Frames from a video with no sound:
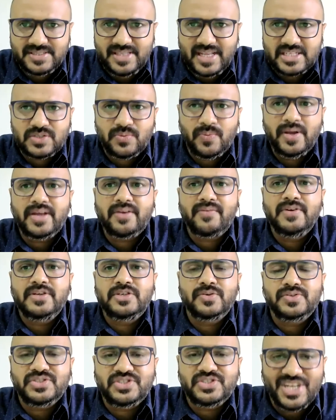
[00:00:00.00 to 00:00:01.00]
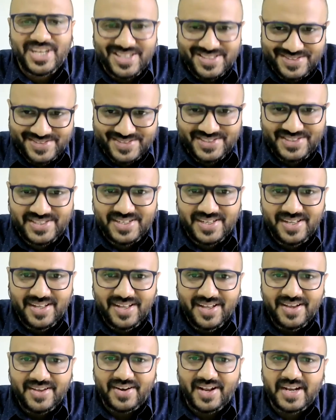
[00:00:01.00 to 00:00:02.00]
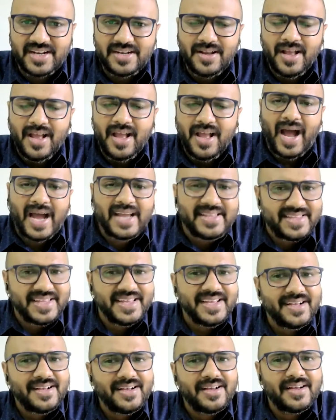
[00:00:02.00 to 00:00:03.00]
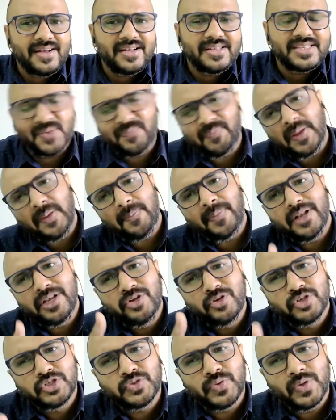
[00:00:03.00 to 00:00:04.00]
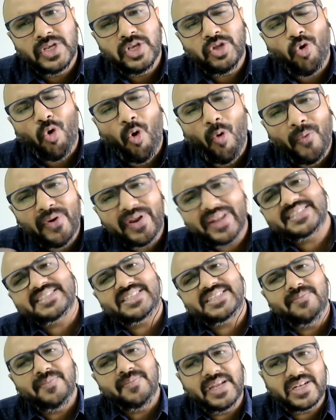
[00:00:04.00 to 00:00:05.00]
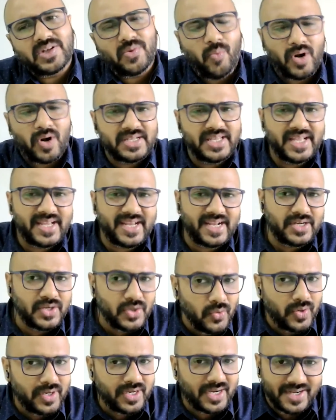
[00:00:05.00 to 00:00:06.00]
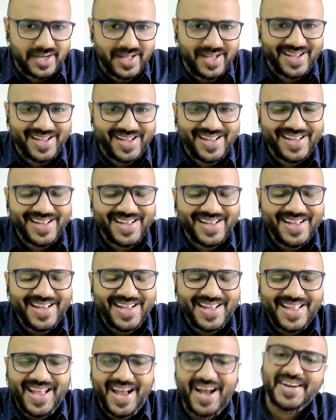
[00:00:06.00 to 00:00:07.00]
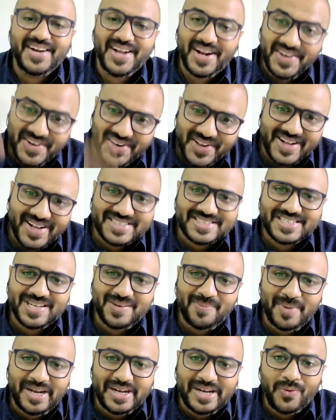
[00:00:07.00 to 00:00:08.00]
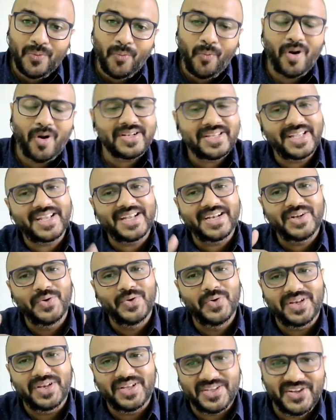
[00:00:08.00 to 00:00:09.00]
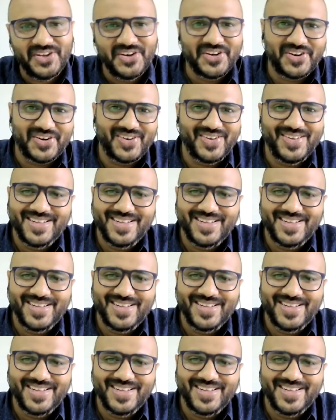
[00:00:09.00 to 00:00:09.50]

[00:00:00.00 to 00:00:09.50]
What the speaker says: That's where we should change, right? I think that people usually overestimate what they can do in a day and underestimate what they can do in a year.